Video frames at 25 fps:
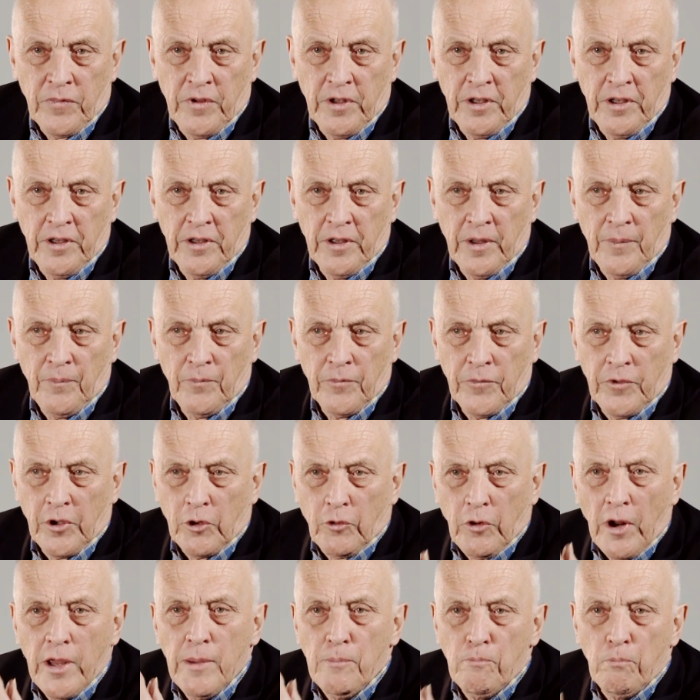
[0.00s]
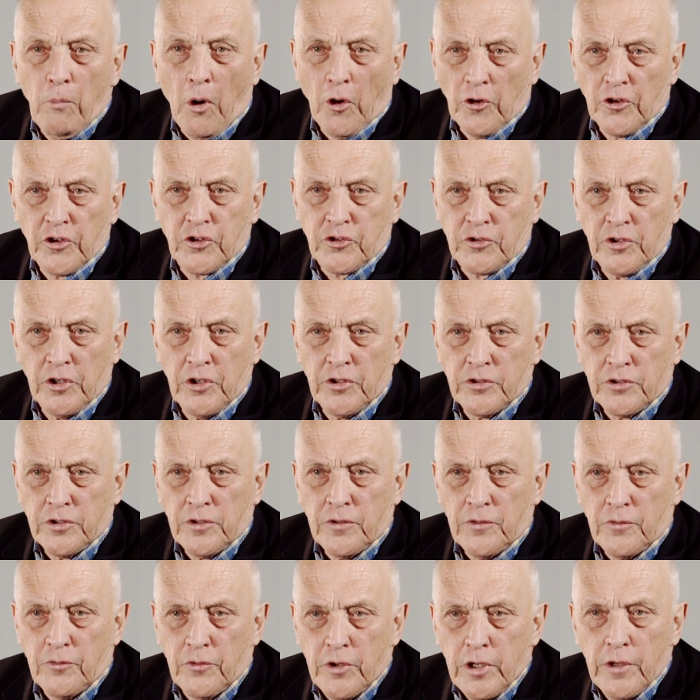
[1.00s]
the great monasteries
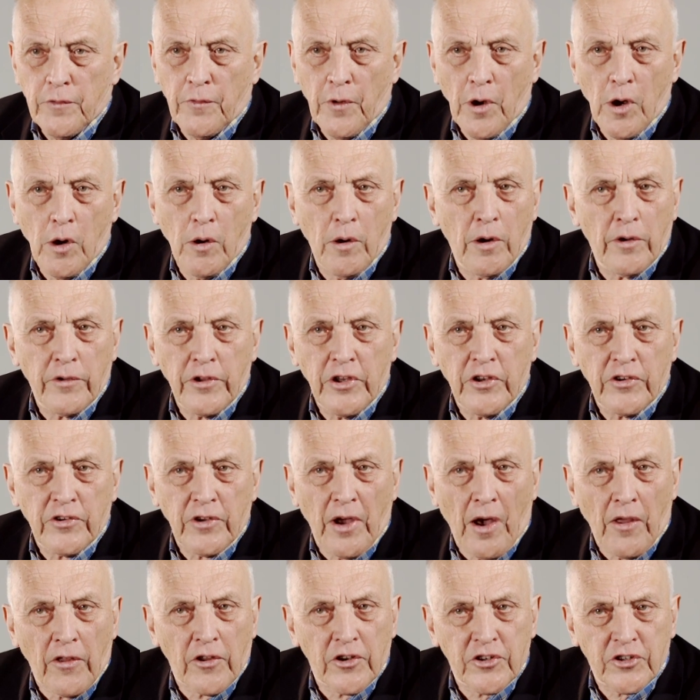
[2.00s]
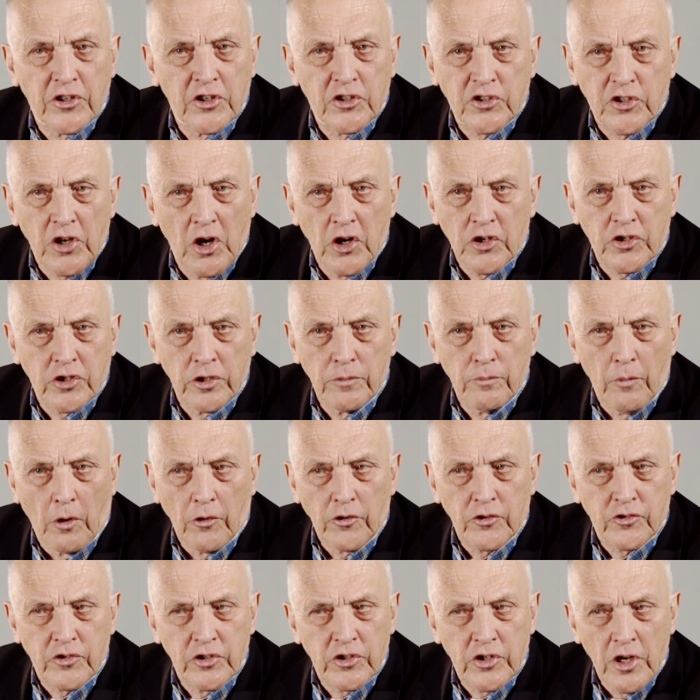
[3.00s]
of Revo and these other Cistercian
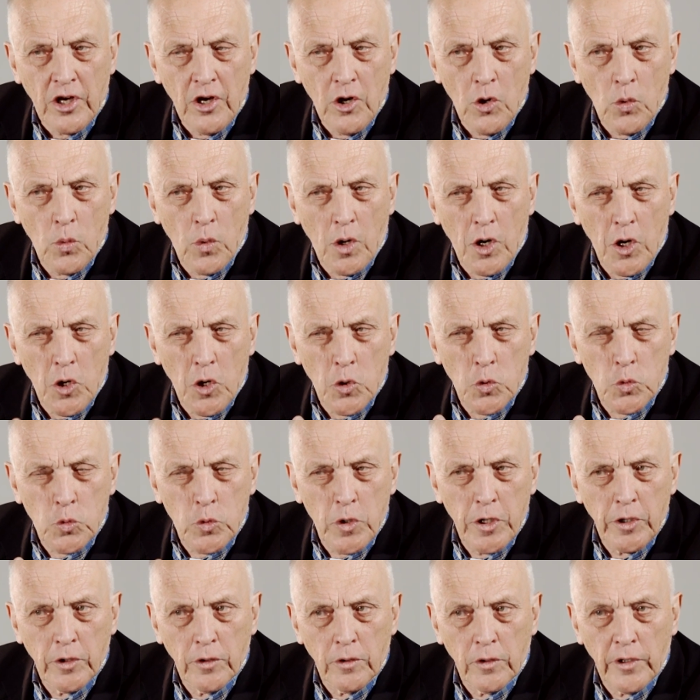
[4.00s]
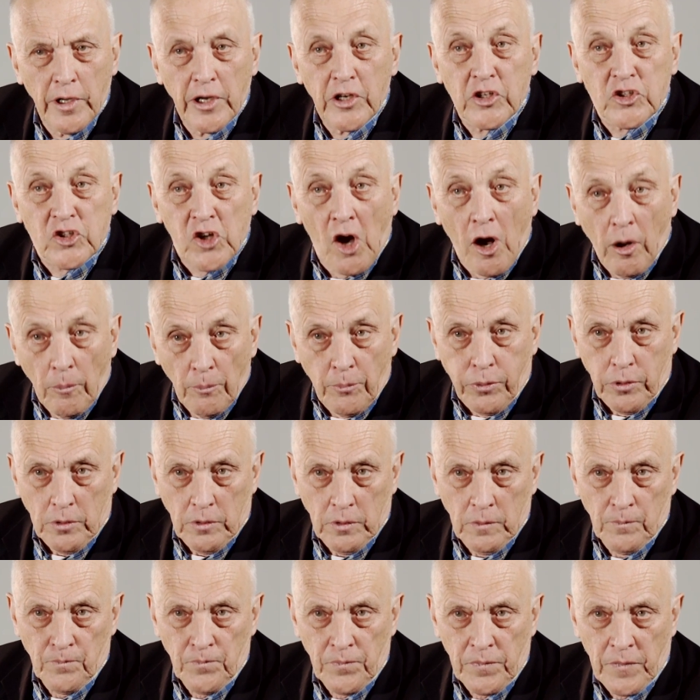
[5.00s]
monasteries were a real
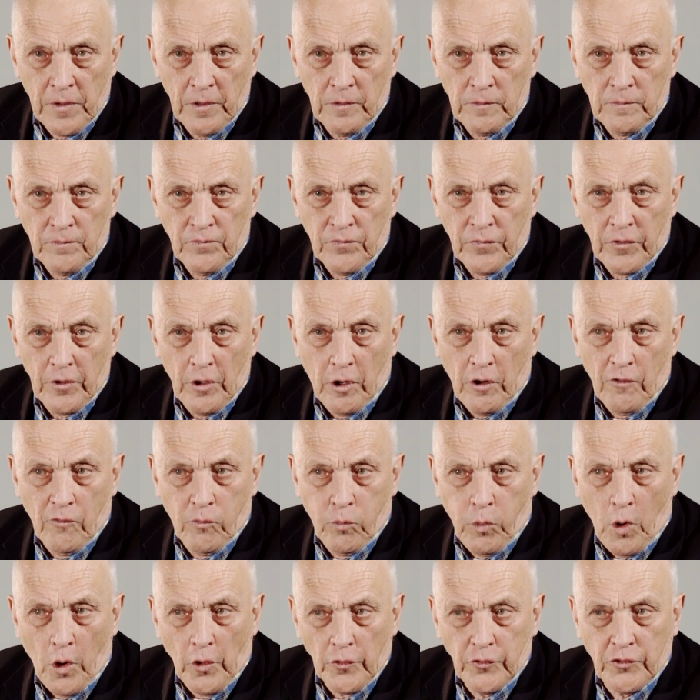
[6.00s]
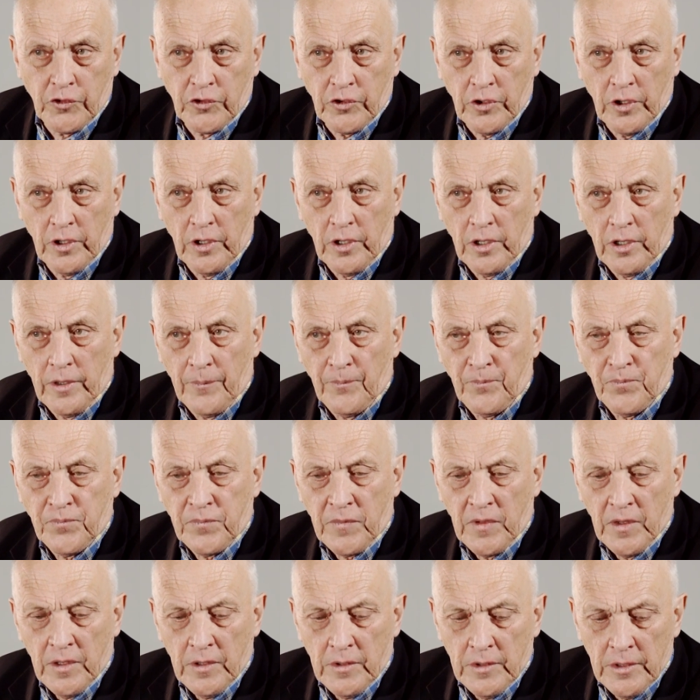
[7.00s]
example of what
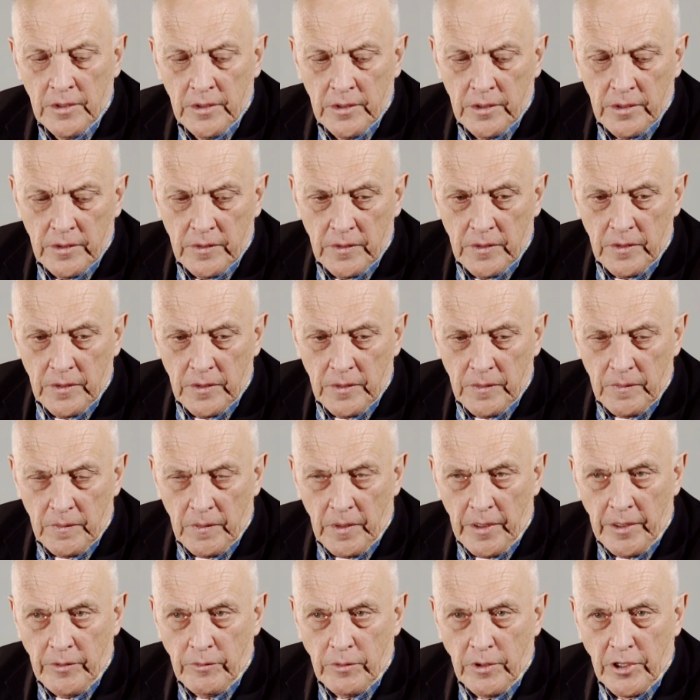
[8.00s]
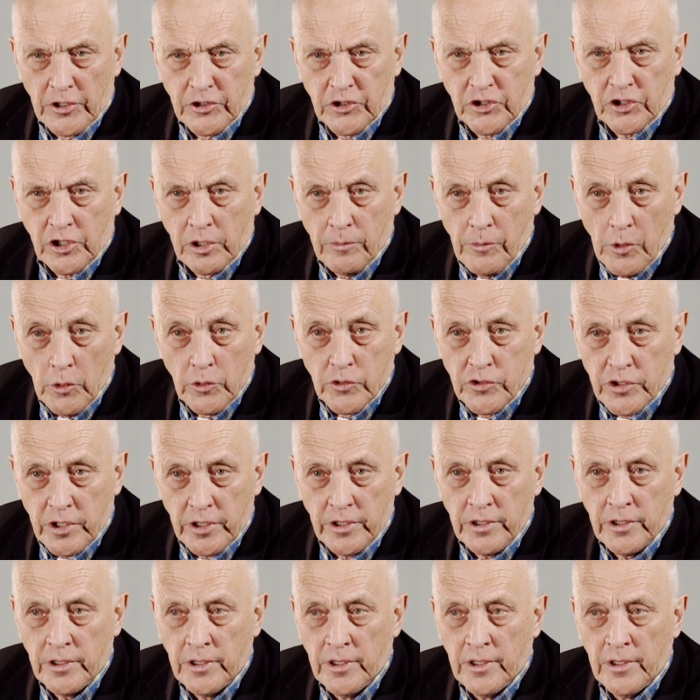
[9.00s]
a religious
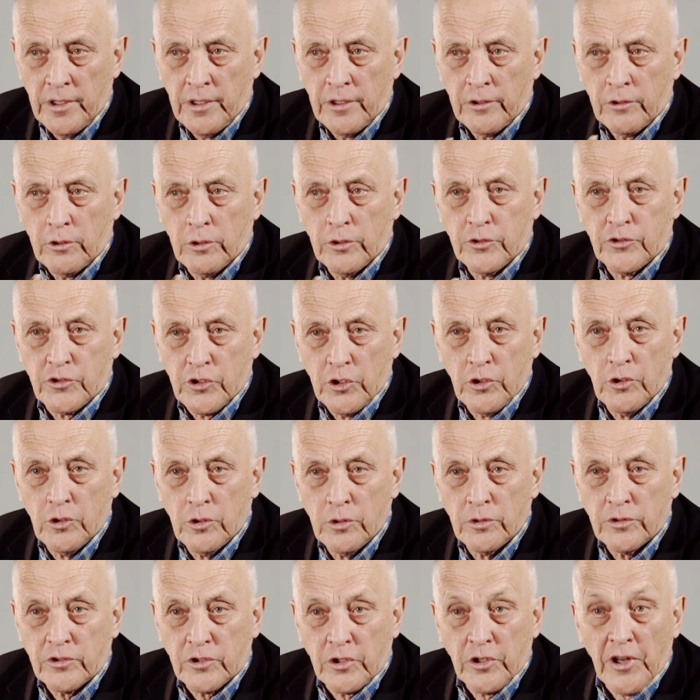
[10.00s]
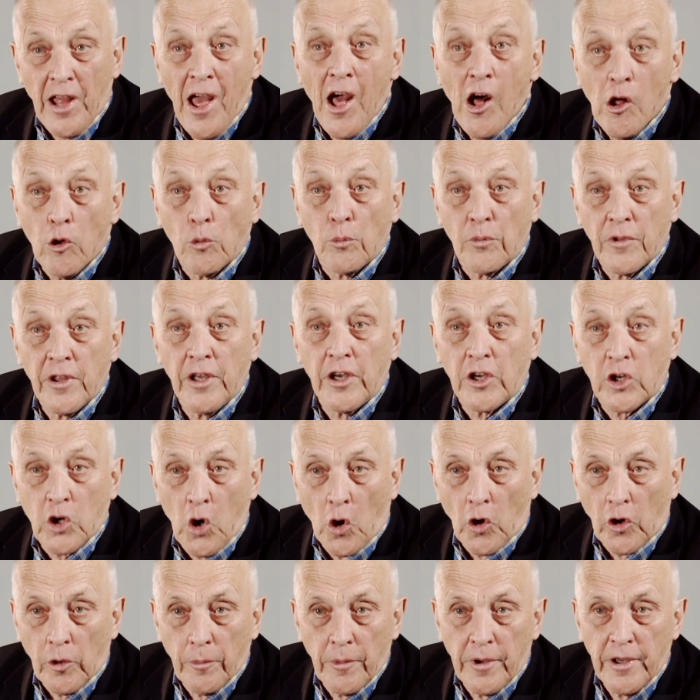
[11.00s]
community could do, could help the
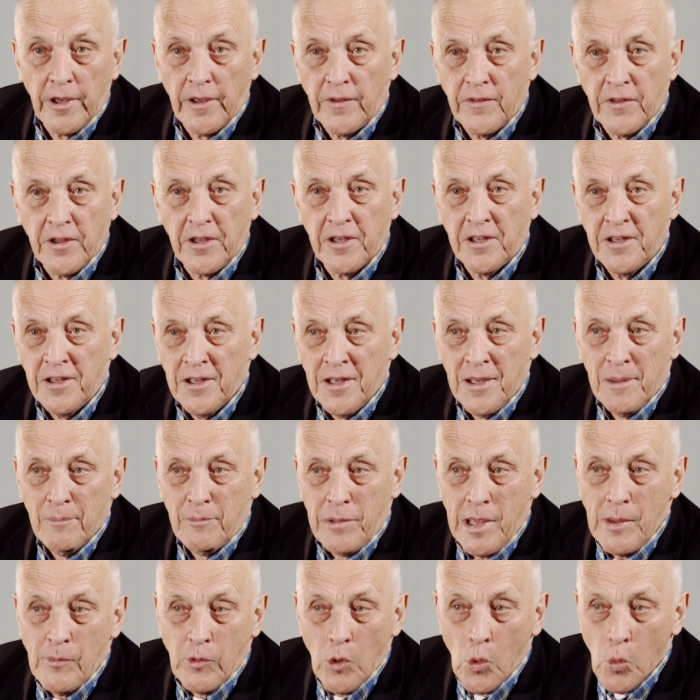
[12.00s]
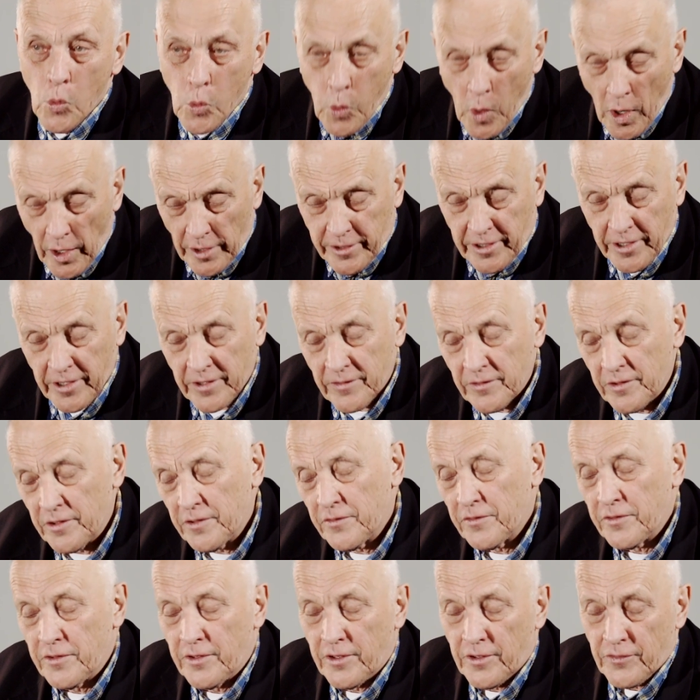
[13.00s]
economy, and the people working
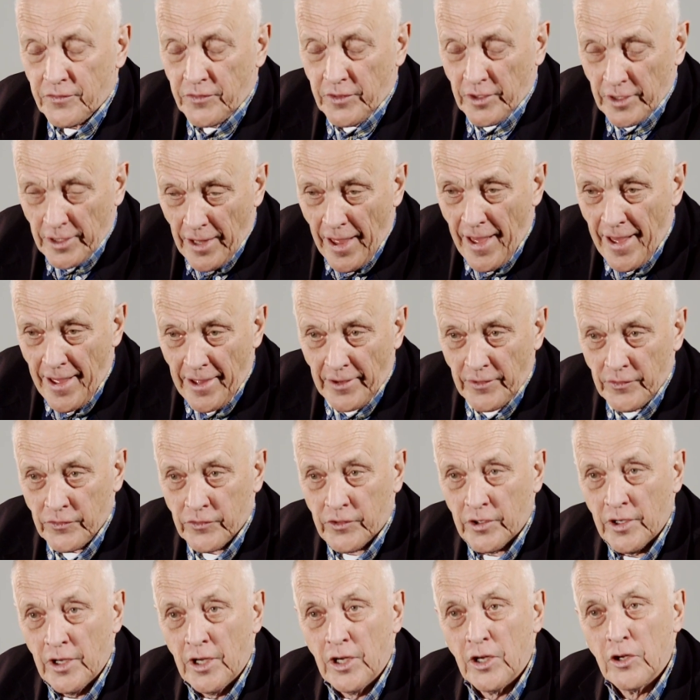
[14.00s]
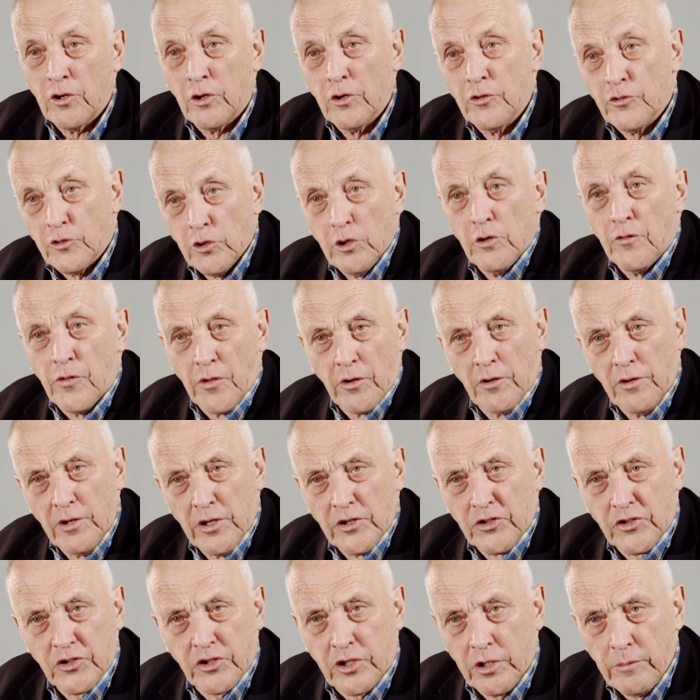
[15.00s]
the land could do for the
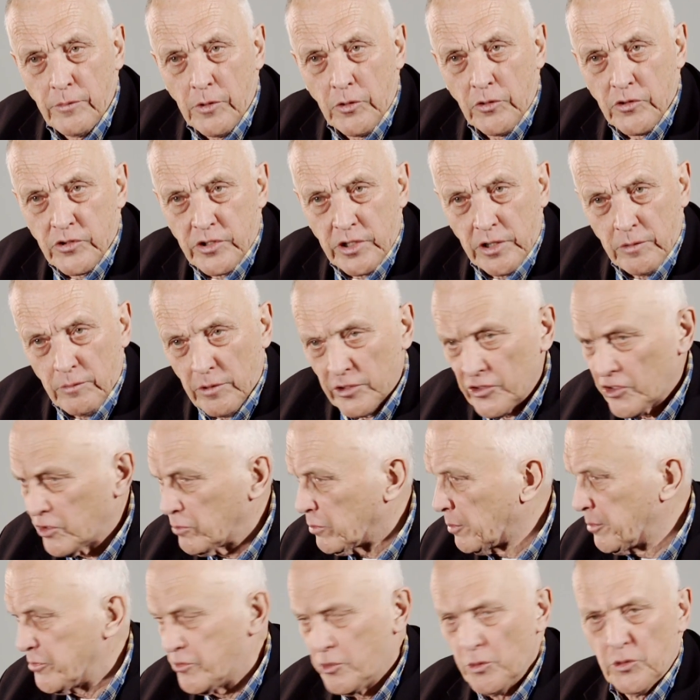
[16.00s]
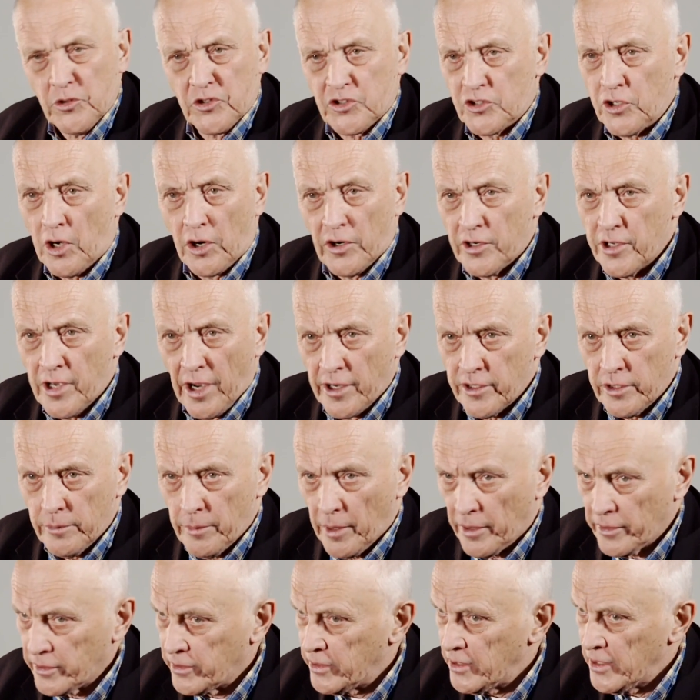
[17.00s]
religious community. One doesn't want to be too starry-eyed
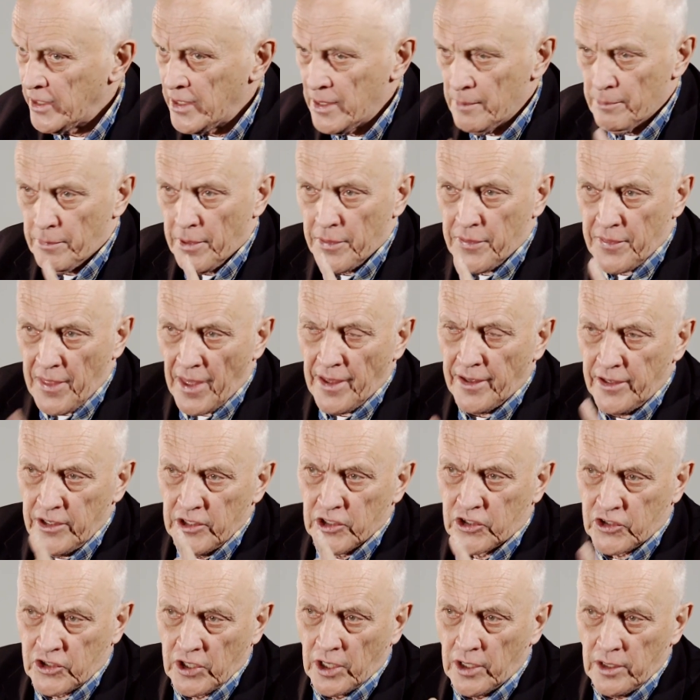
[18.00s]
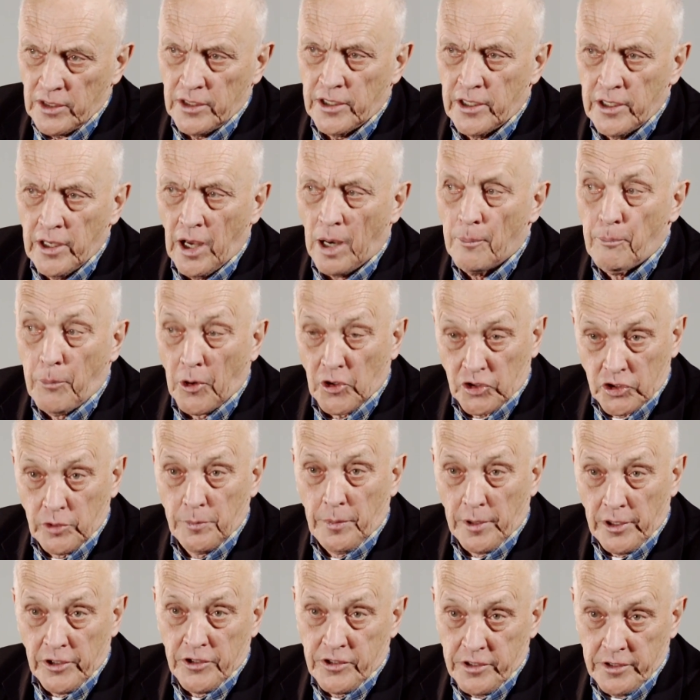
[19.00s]
about it, but that is certainly a
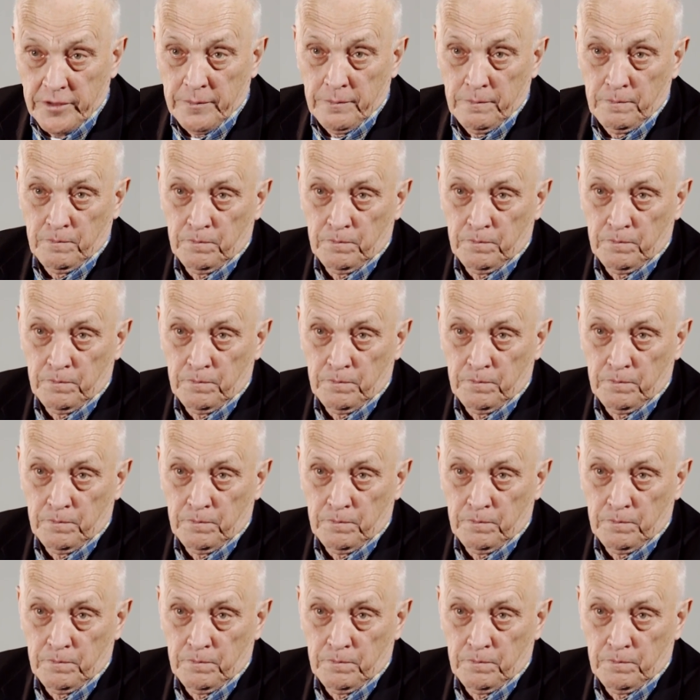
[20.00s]
possibility.